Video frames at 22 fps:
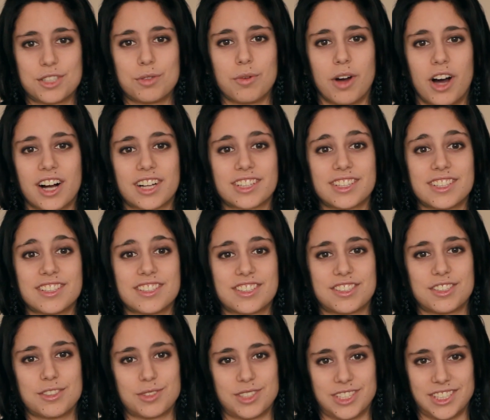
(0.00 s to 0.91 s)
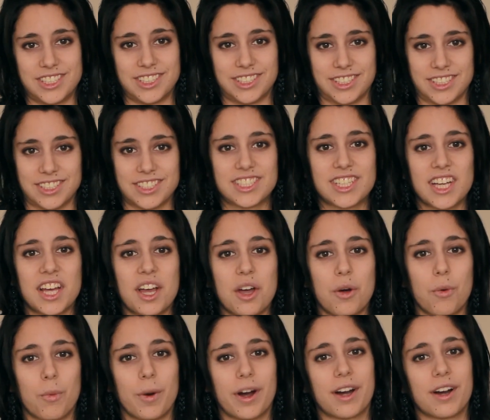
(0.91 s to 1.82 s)
to Auckland, New Zealand,
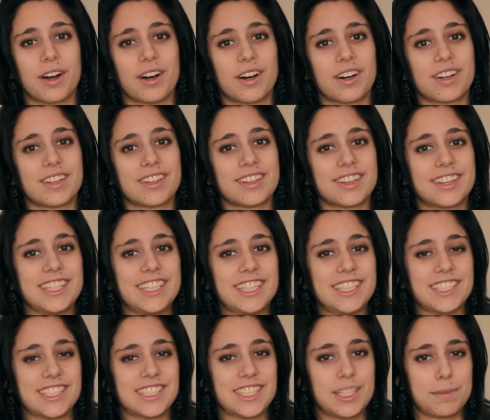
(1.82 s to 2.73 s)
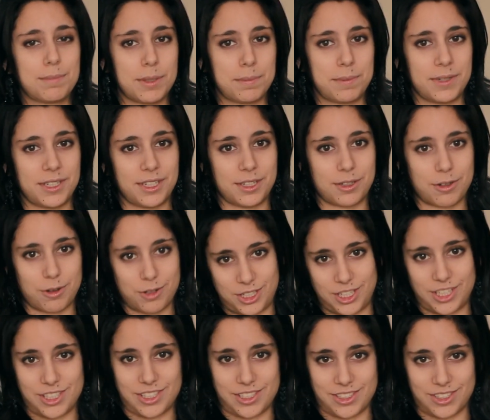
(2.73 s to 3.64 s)
where the TPP
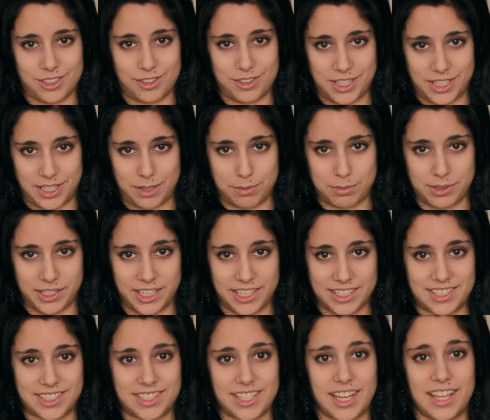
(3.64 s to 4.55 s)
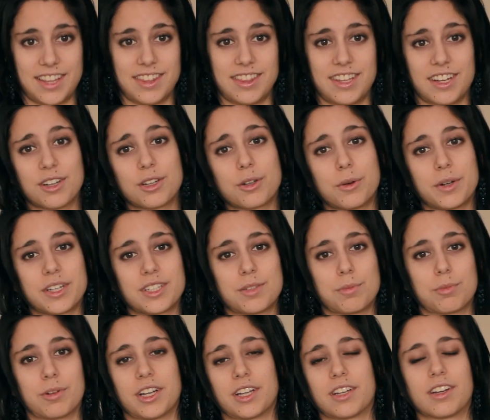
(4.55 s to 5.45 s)
negotiations are taking place, and they're going to
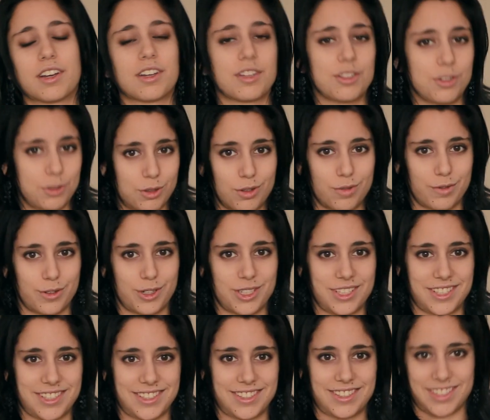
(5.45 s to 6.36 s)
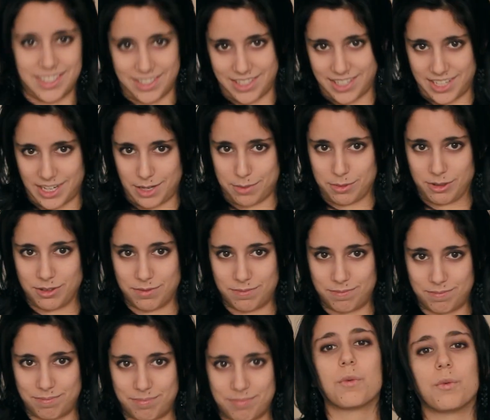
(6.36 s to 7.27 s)
bring your voices to the table.
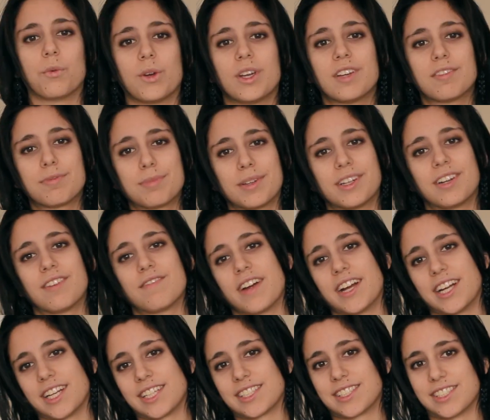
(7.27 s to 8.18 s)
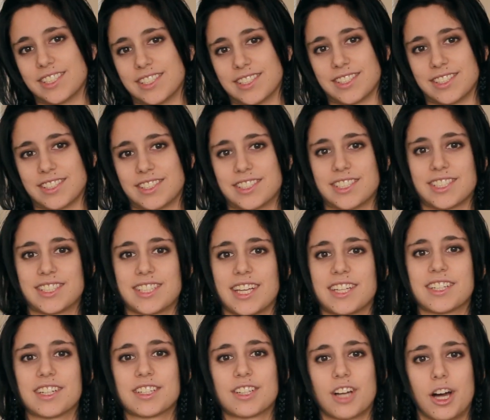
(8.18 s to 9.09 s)
We've been inviting citizens to
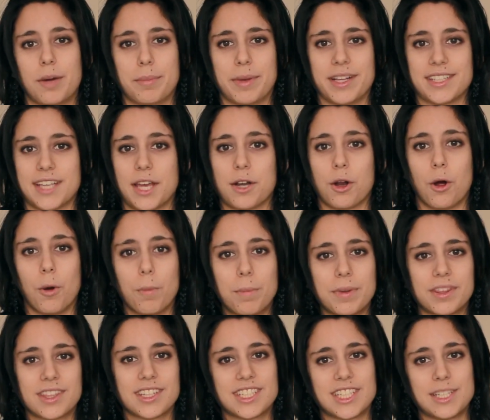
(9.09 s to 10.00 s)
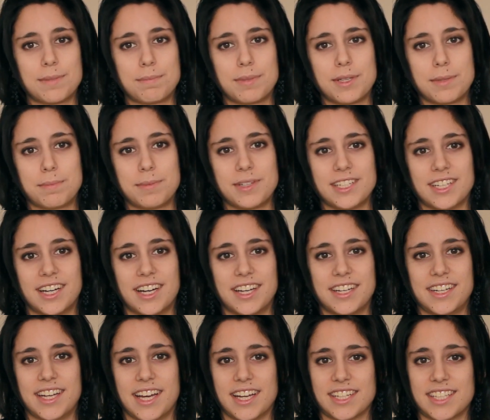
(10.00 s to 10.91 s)
send in comments at
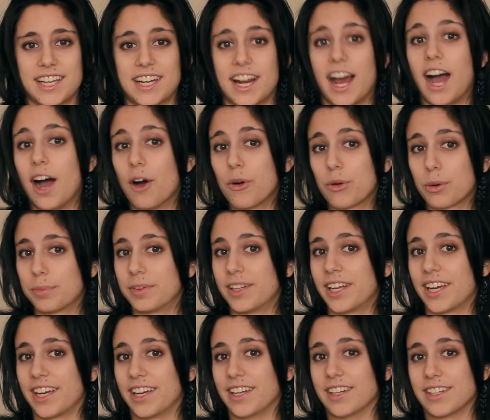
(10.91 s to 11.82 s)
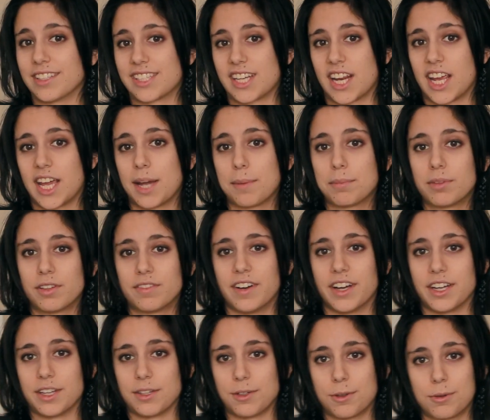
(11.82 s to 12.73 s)
OpenTheTPP.net, and our plan is to
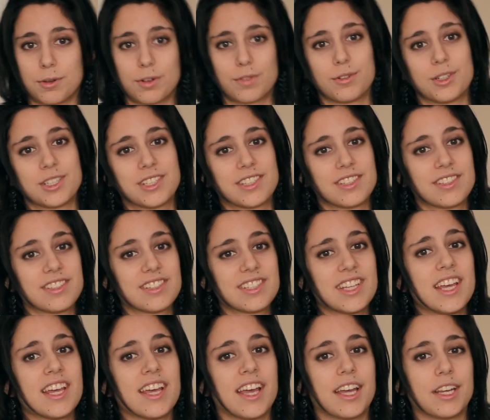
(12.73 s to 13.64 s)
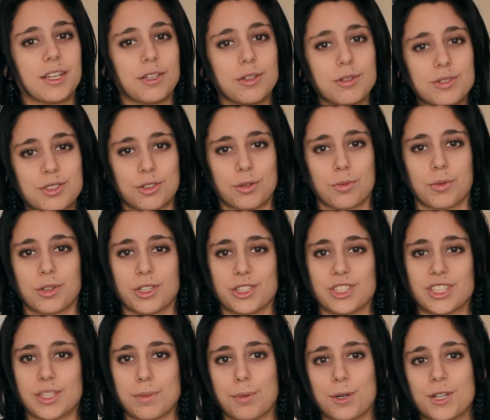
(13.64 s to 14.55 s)
amplify your voices and use your
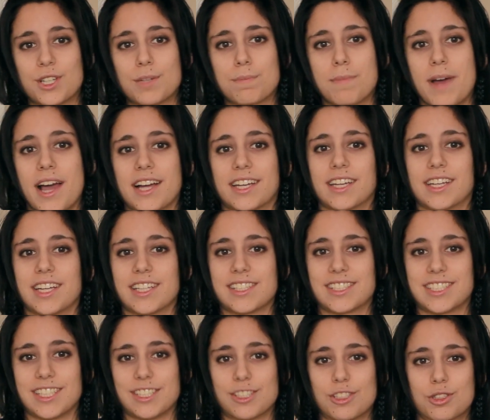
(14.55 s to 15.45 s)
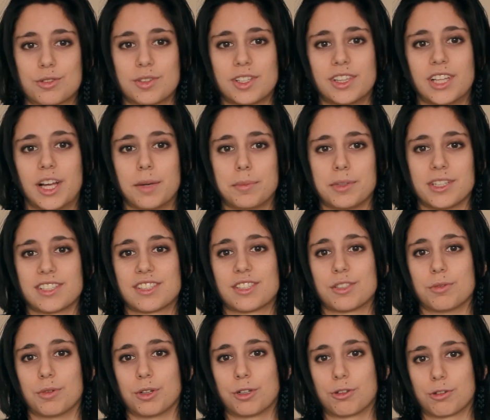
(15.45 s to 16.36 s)
words to push back against industry
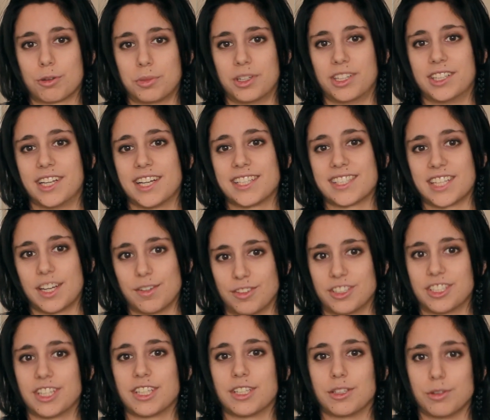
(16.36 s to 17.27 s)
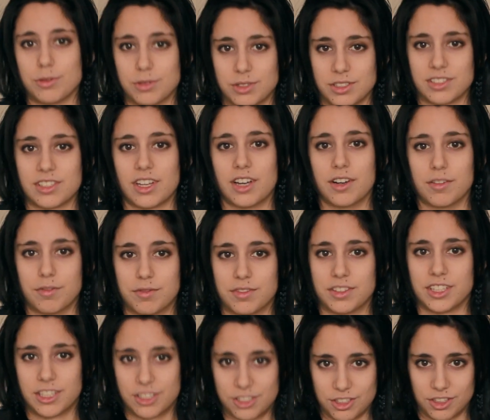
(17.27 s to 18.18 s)
lobbyists who would criminalize everyday uses of
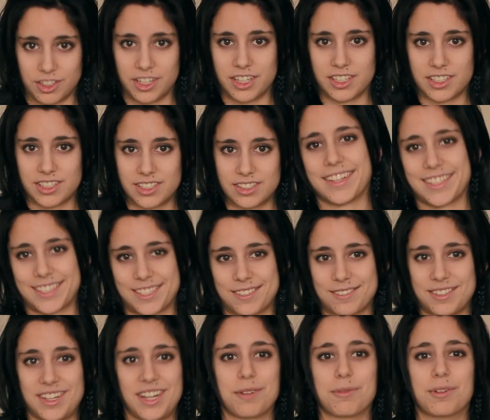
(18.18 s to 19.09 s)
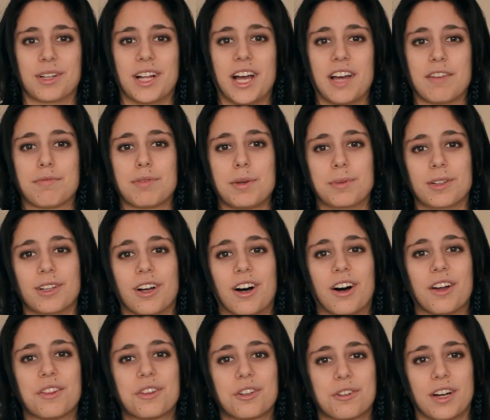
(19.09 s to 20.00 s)
the internet. That's right, we'll have people
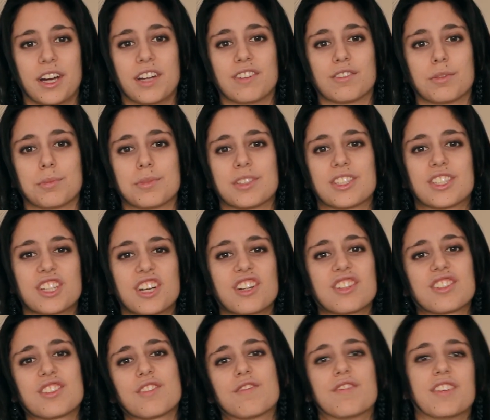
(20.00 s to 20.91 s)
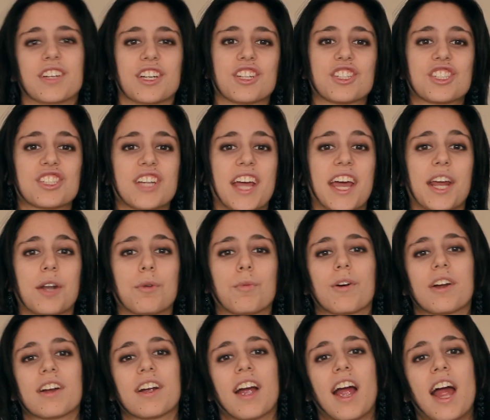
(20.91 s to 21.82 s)
on the ground from start to finish, and
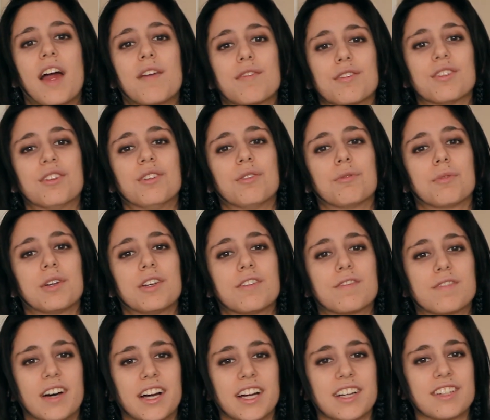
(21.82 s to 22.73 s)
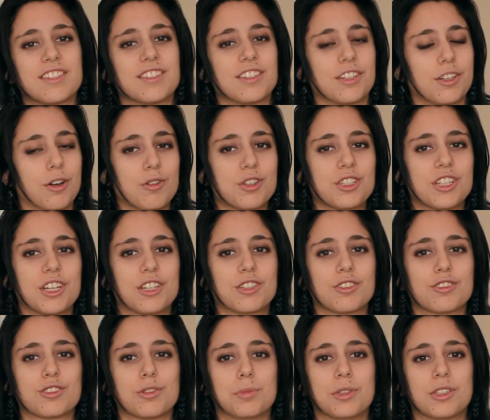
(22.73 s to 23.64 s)
wherever we find
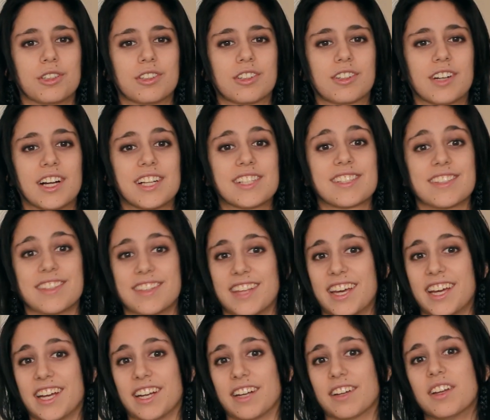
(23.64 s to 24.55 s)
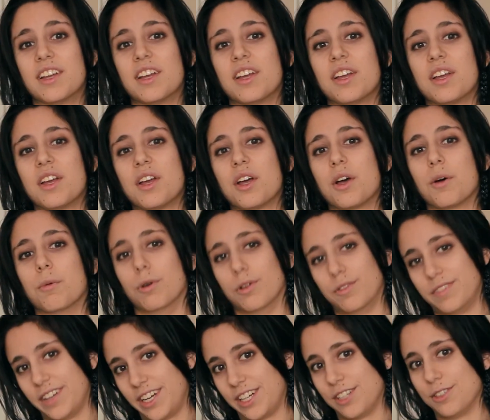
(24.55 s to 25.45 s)
negotiators or bureaucrats, they will
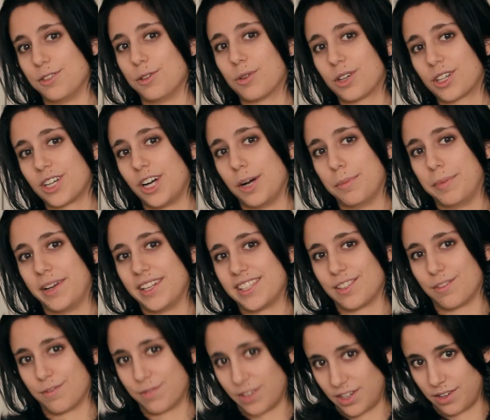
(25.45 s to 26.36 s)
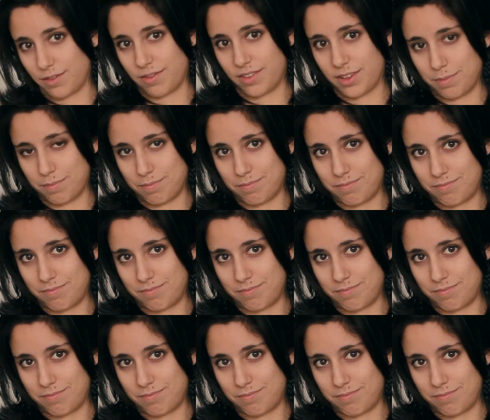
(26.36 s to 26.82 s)
find your comments in front of them.